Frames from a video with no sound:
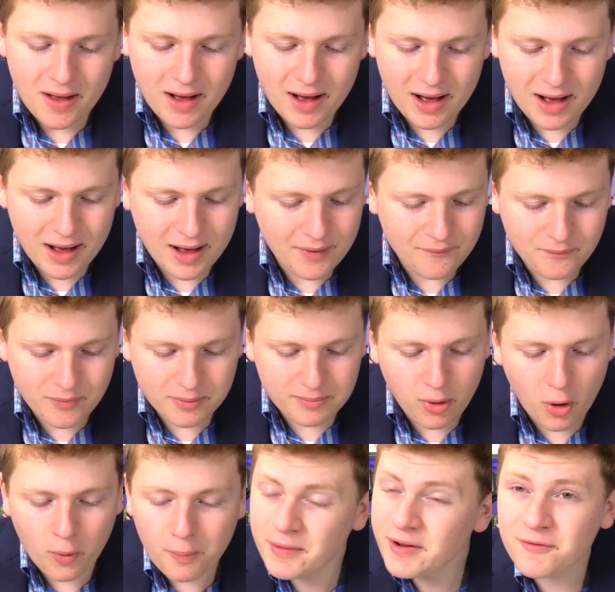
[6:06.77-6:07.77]
Uh, I'm
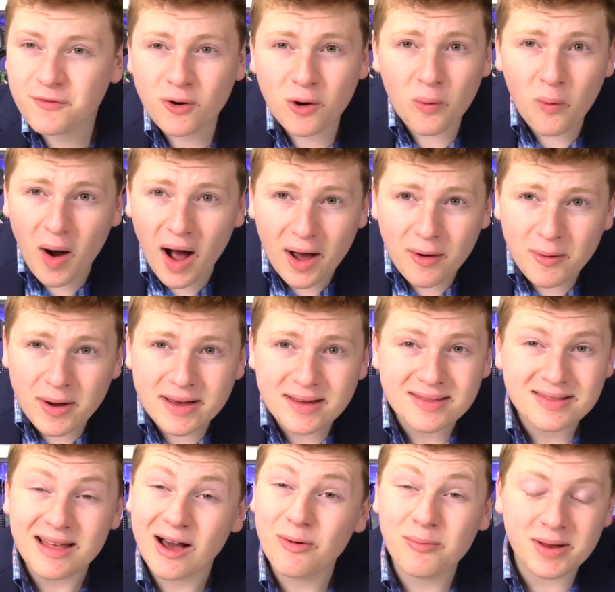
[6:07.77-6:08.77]
hoping for a
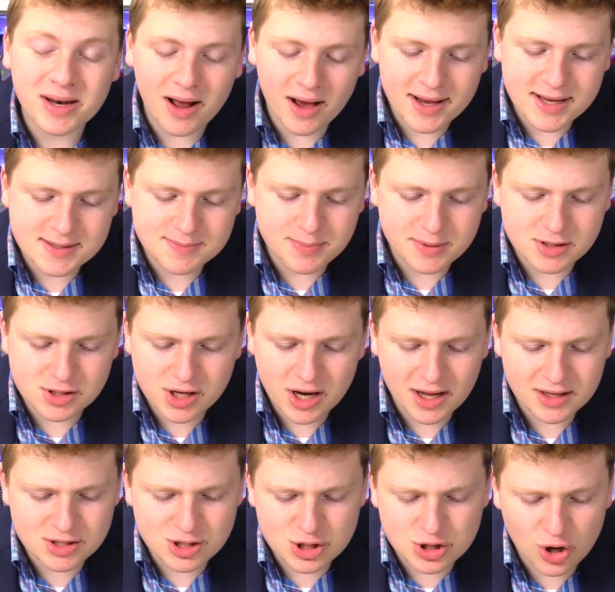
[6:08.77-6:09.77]
Y-Wing. That would be nice, but
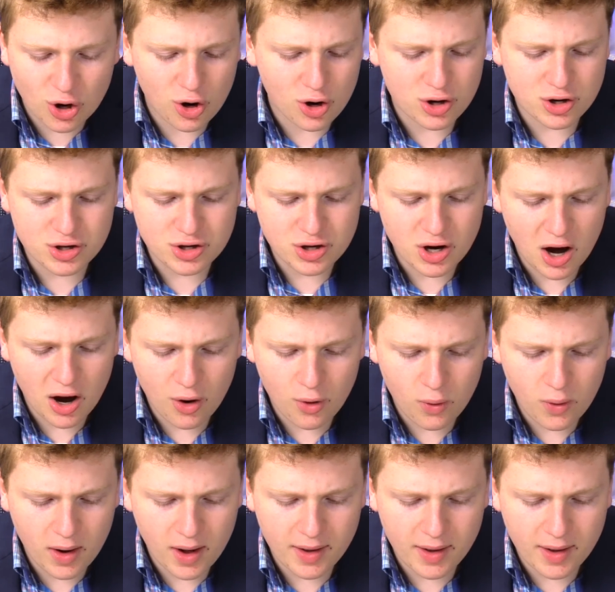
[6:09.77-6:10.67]
chances are no.